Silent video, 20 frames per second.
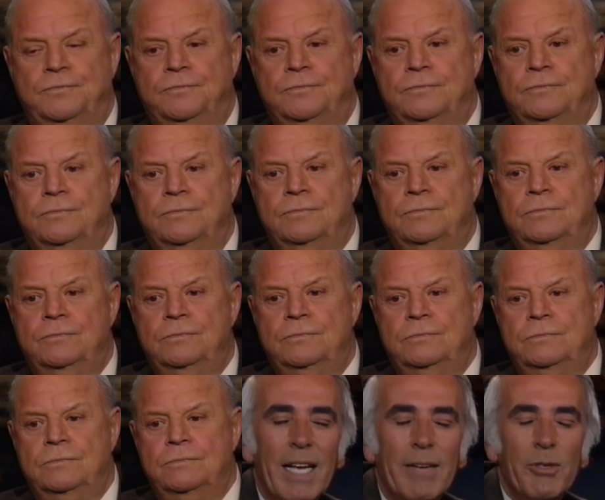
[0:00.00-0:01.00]
May you
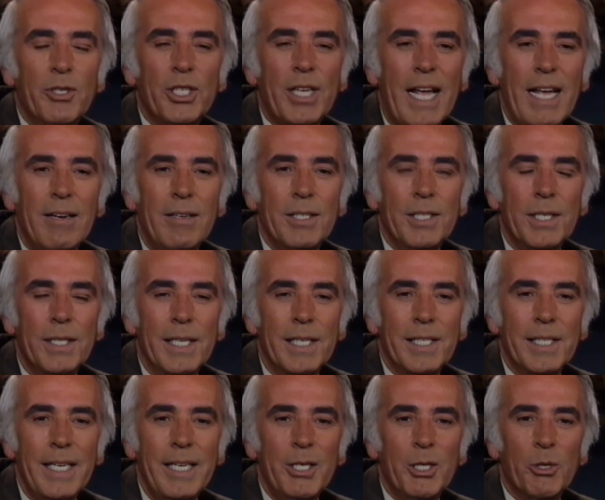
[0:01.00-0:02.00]
never have silence in the
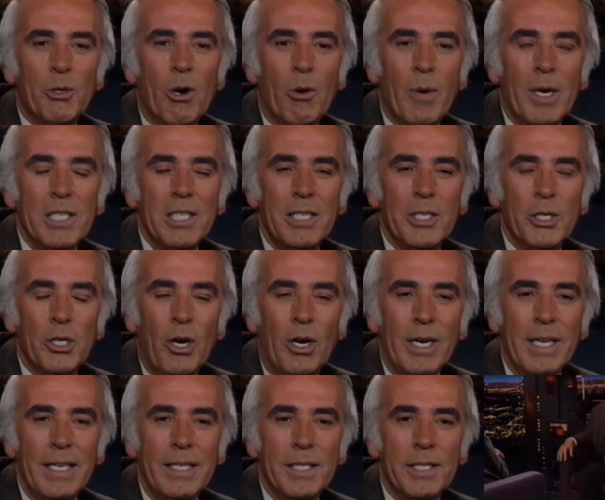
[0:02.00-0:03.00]
seats or a restless audience.